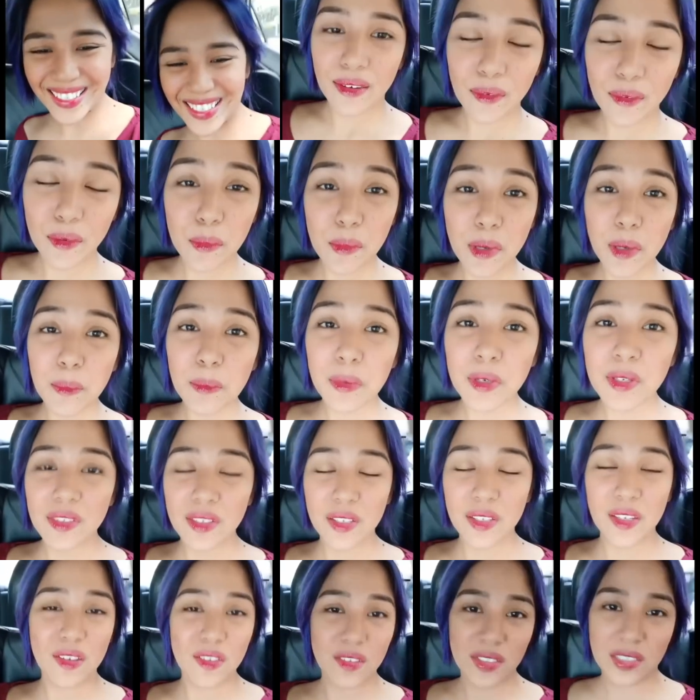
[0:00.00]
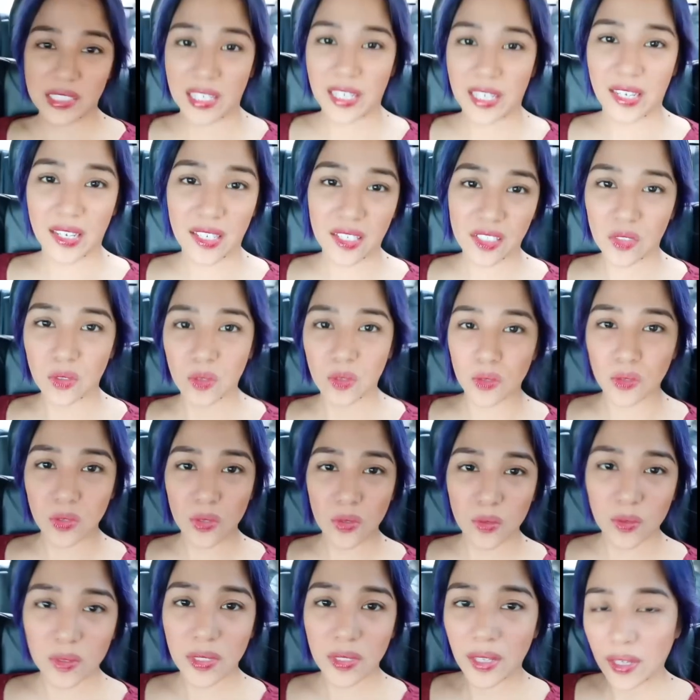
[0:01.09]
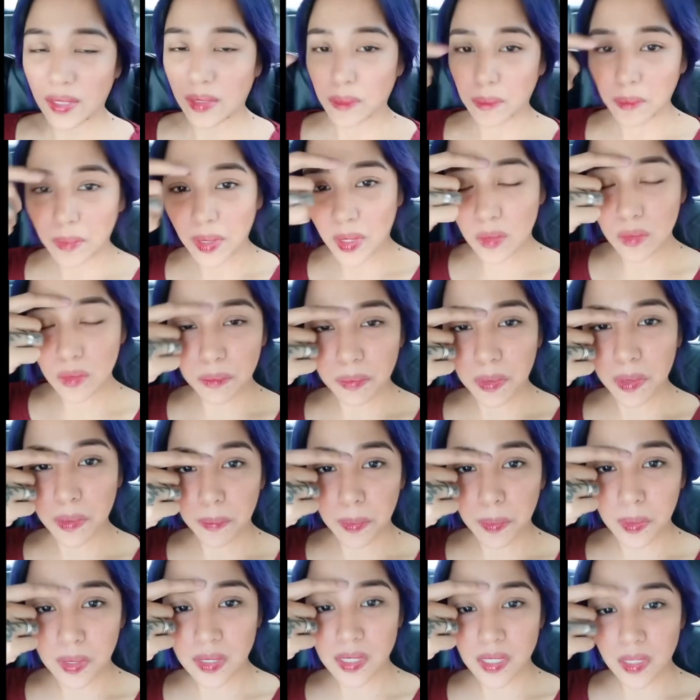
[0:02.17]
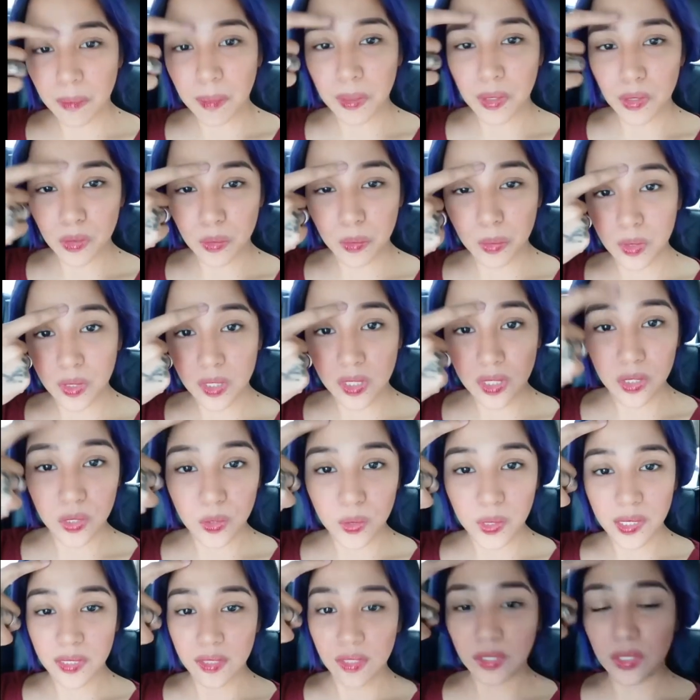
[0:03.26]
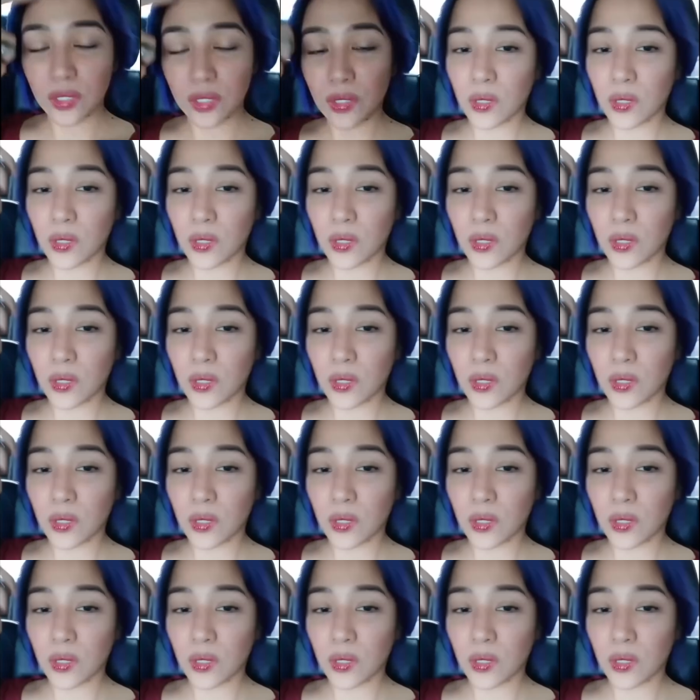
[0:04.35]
Remember the other day I told you that merong pimples na patubo dito and dito?